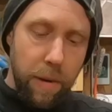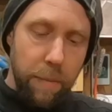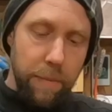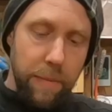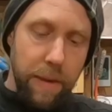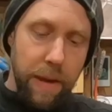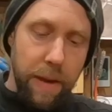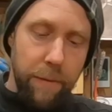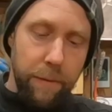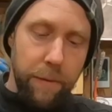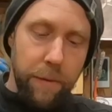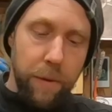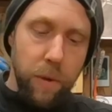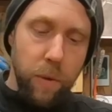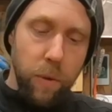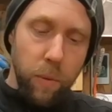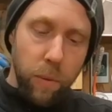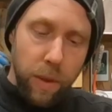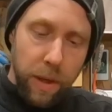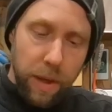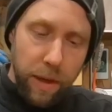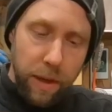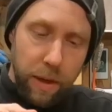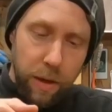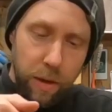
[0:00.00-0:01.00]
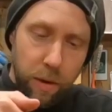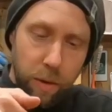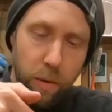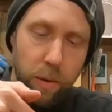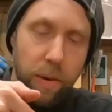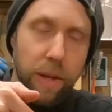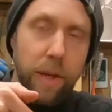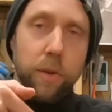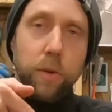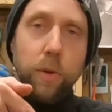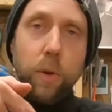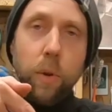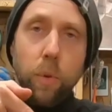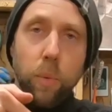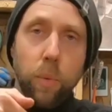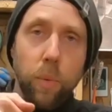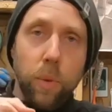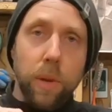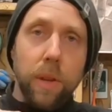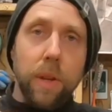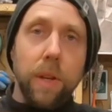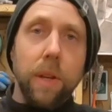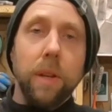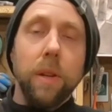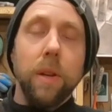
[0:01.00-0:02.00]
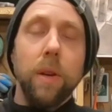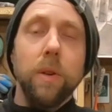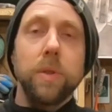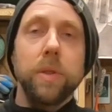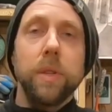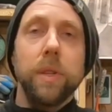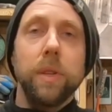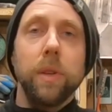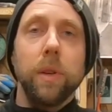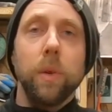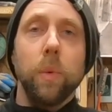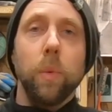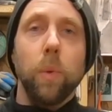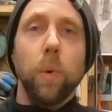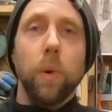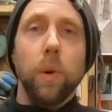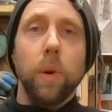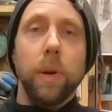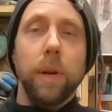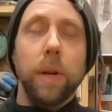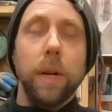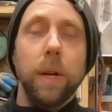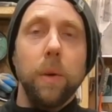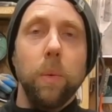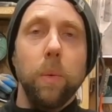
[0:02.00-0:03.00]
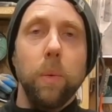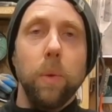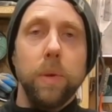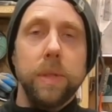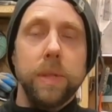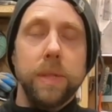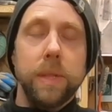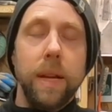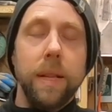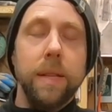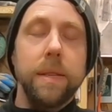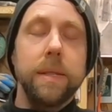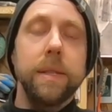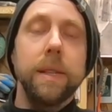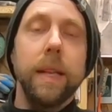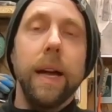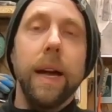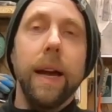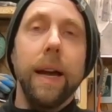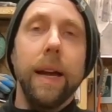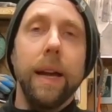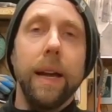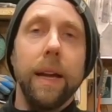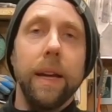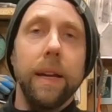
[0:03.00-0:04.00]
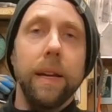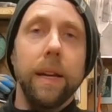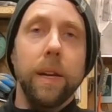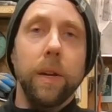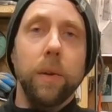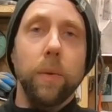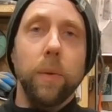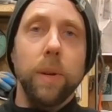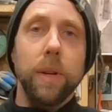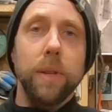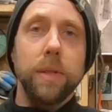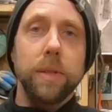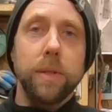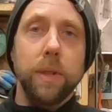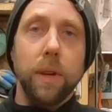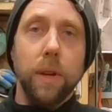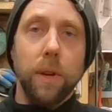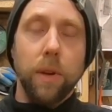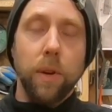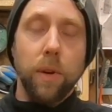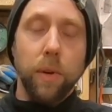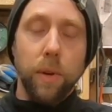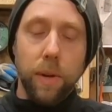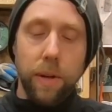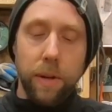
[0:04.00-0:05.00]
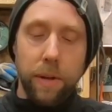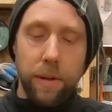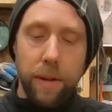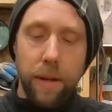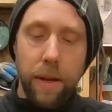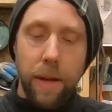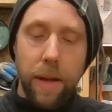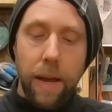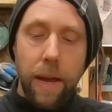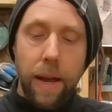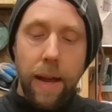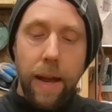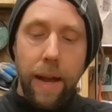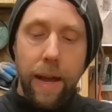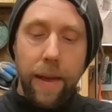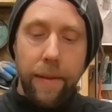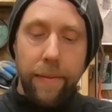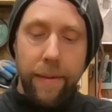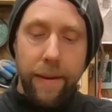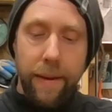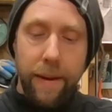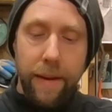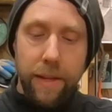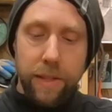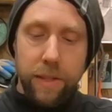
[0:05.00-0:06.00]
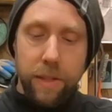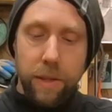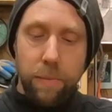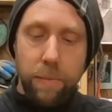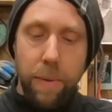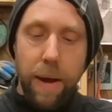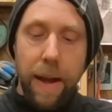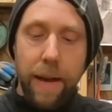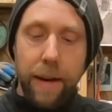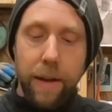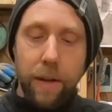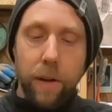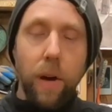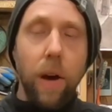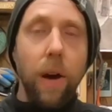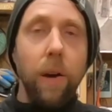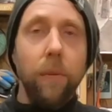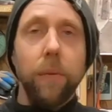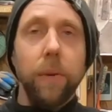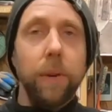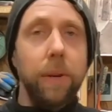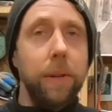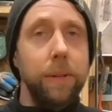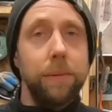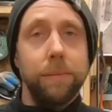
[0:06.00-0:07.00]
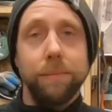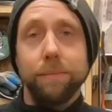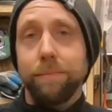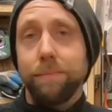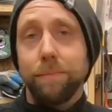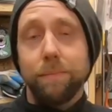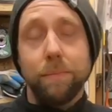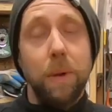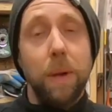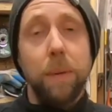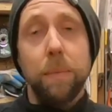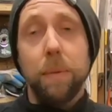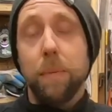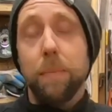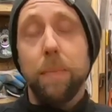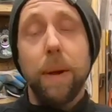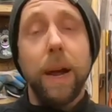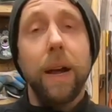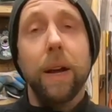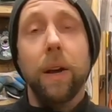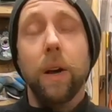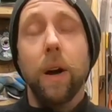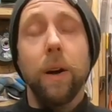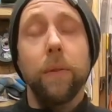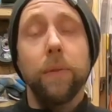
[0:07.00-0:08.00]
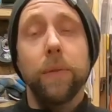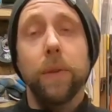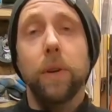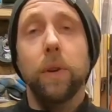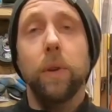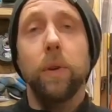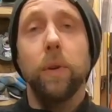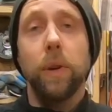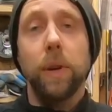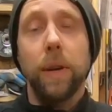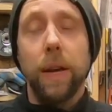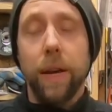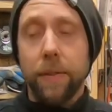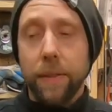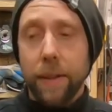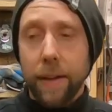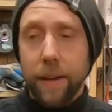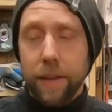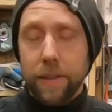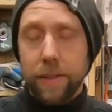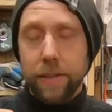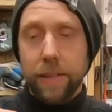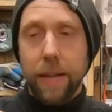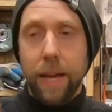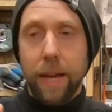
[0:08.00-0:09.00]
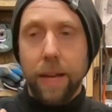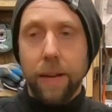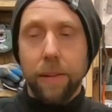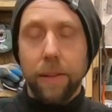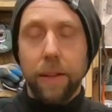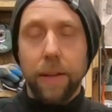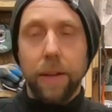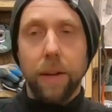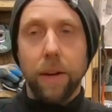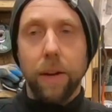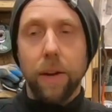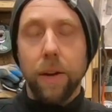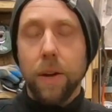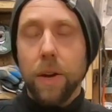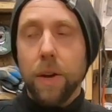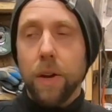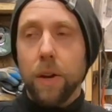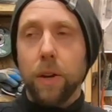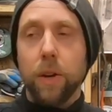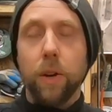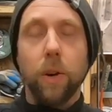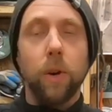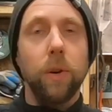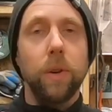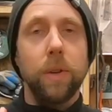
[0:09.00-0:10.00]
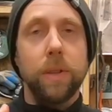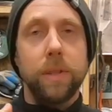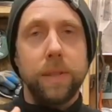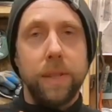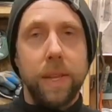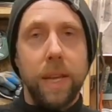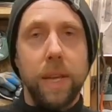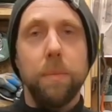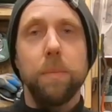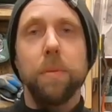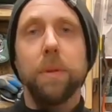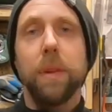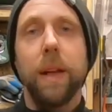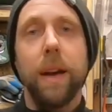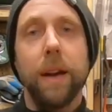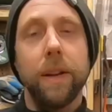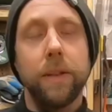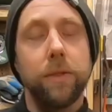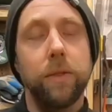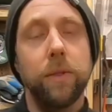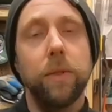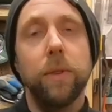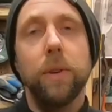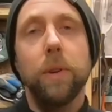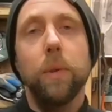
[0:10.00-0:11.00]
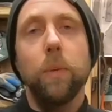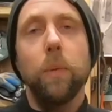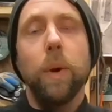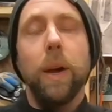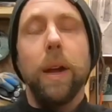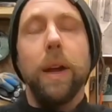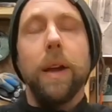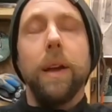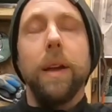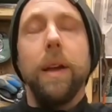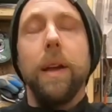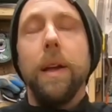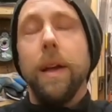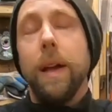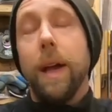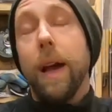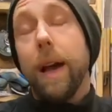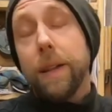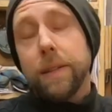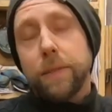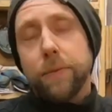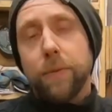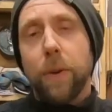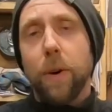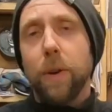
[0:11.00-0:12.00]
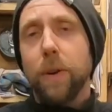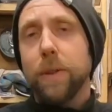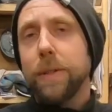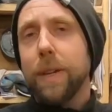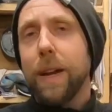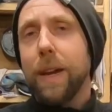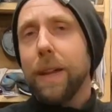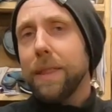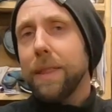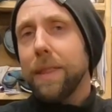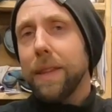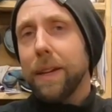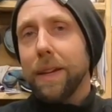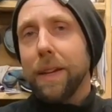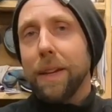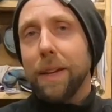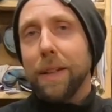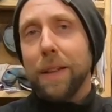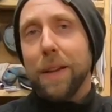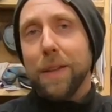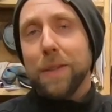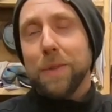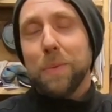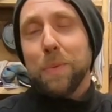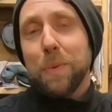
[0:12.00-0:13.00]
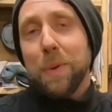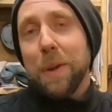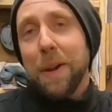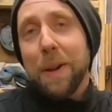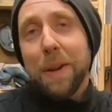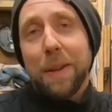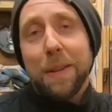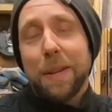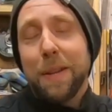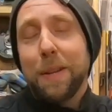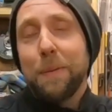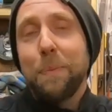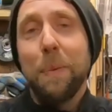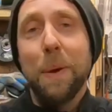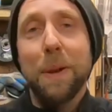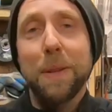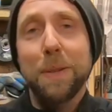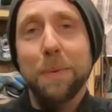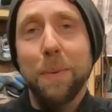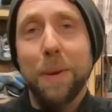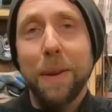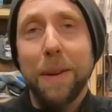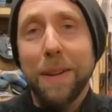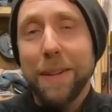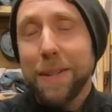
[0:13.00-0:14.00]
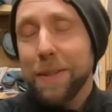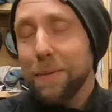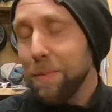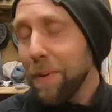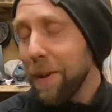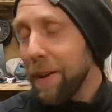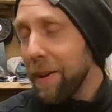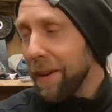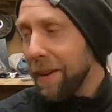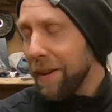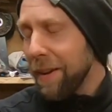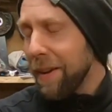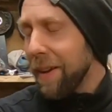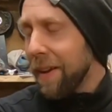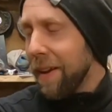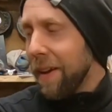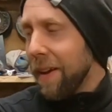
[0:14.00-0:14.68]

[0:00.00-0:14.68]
if you get your electrode really close in your work, it will sense that and increase the current. And then as you back it off, it can maybe back off the current. I think it's kind of like a current stabilizer in a way, as far as I think it. That's what the best way to explain it.